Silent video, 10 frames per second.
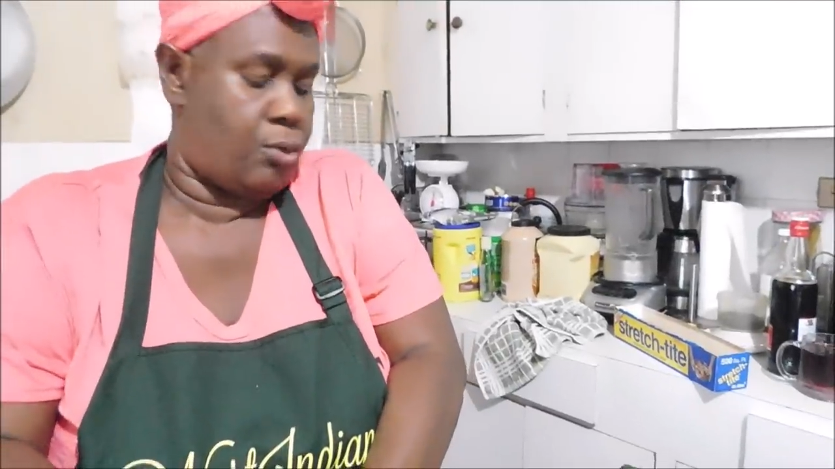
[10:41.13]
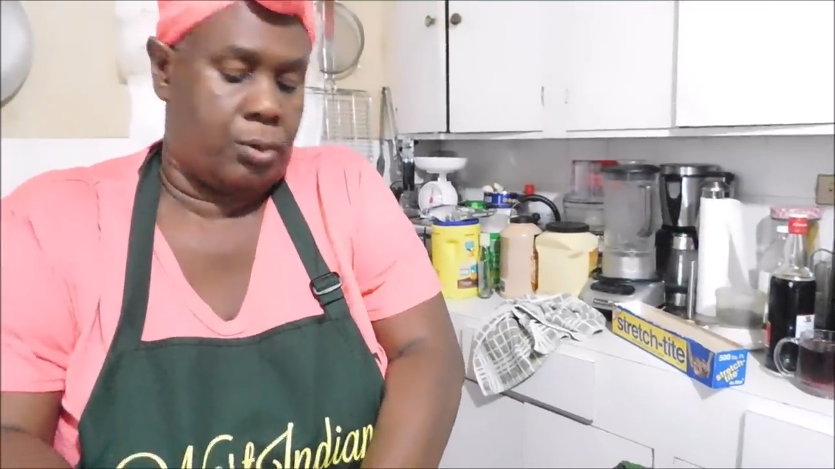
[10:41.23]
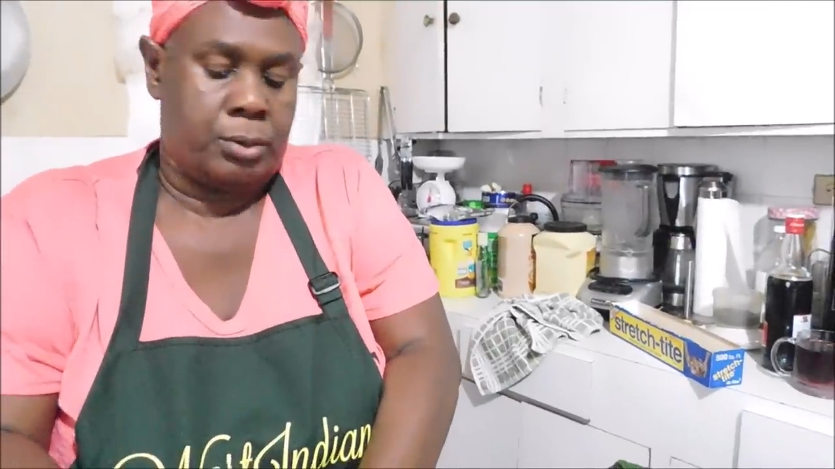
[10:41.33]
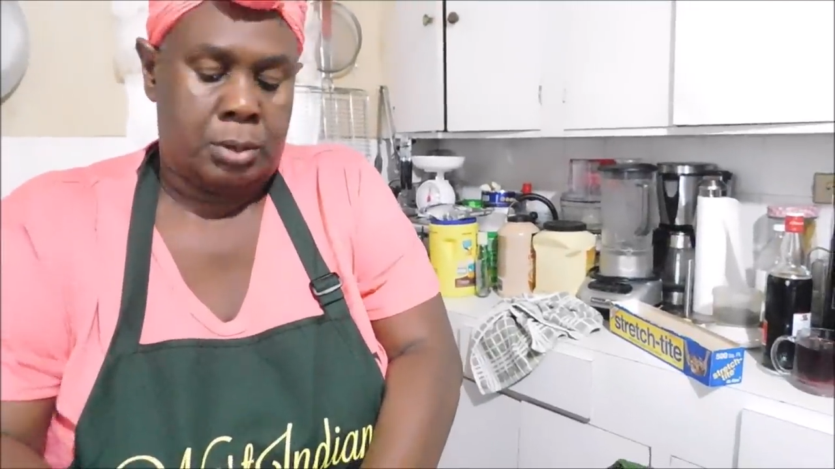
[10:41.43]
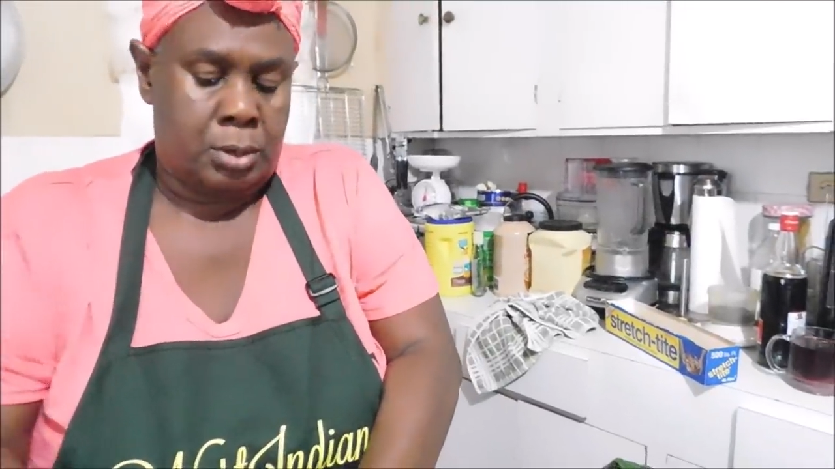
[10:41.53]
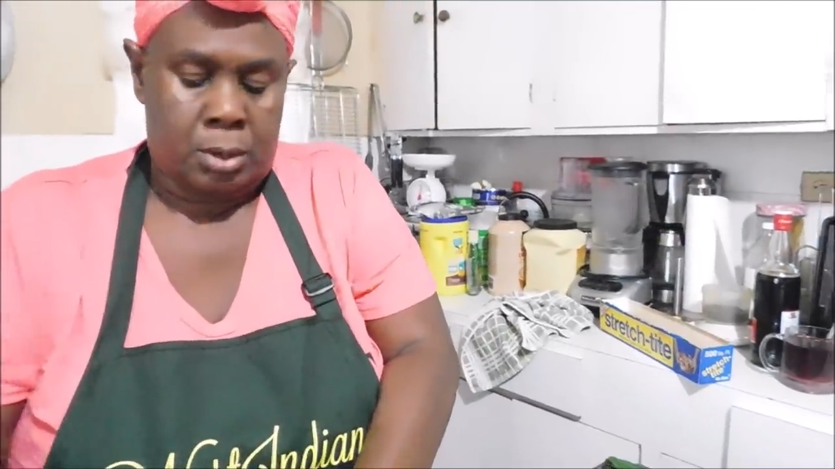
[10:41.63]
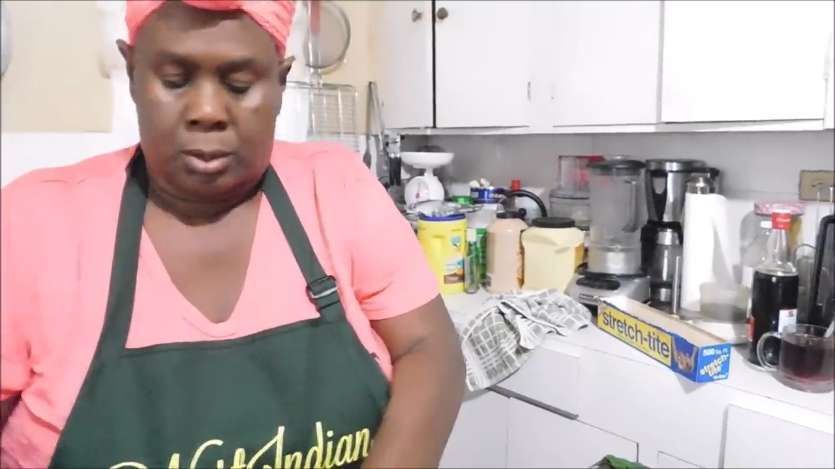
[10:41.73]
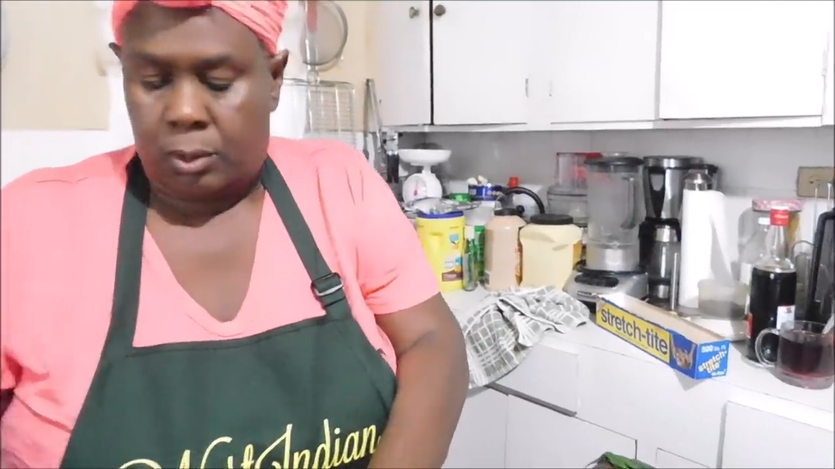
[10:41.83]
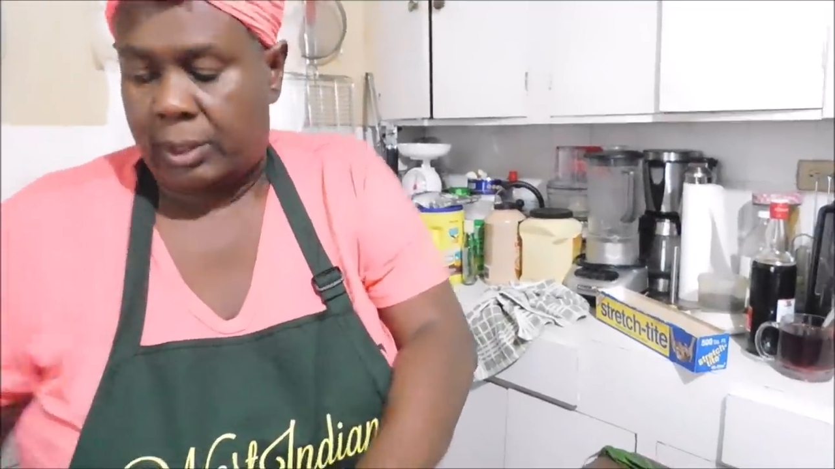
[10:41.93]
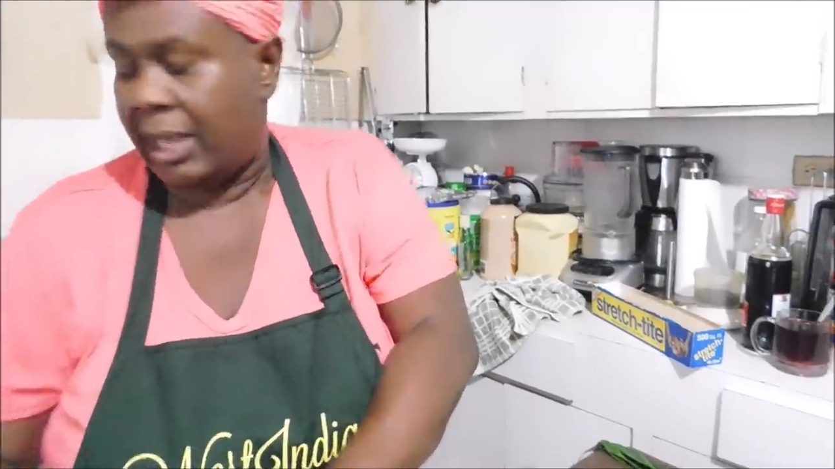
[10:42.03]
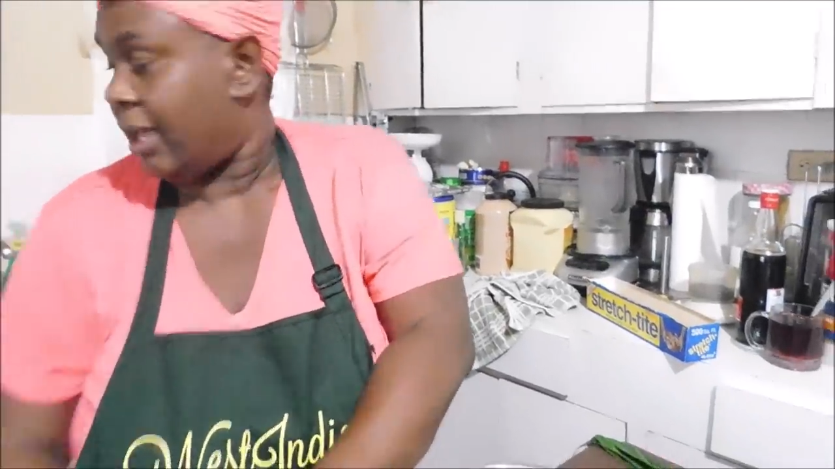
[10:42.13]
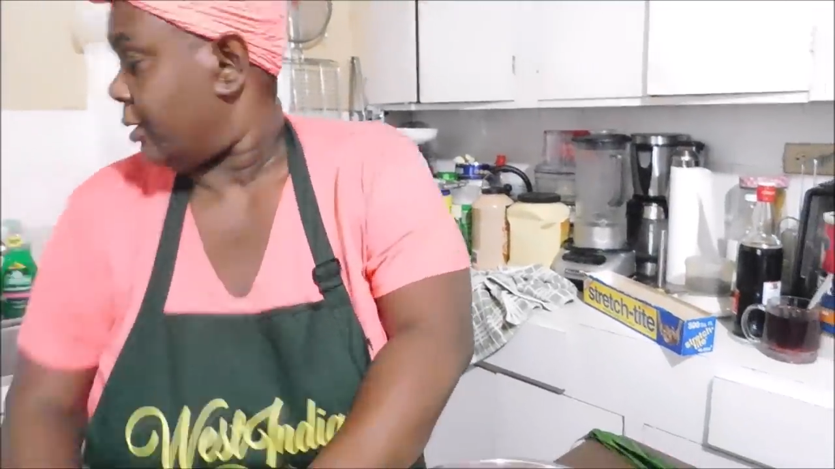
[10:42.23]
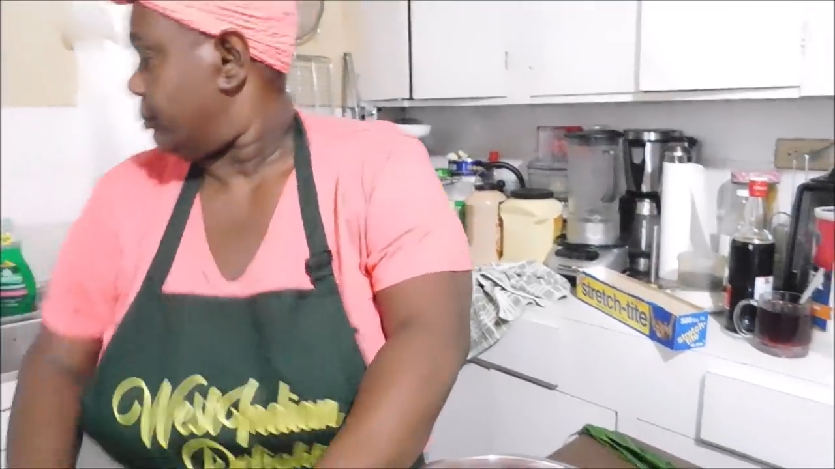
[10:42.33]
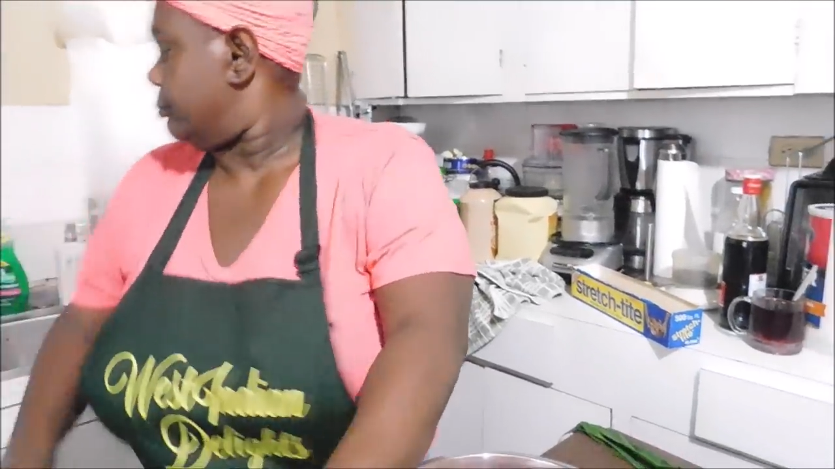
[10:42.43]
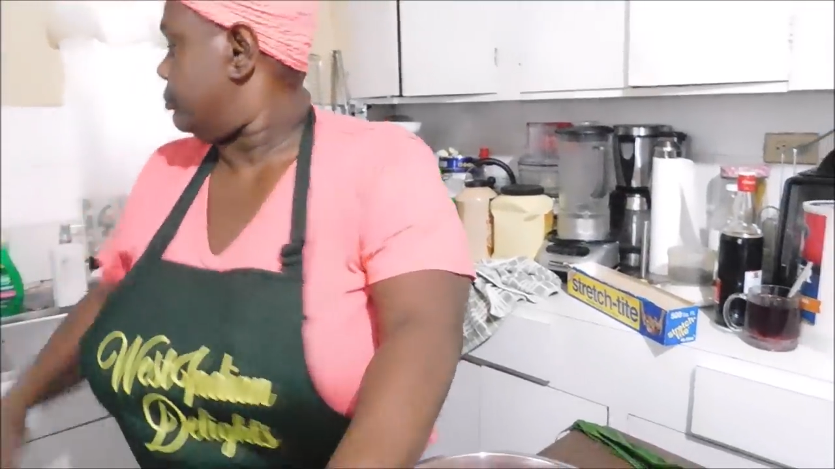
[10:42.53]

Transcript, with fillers: know okay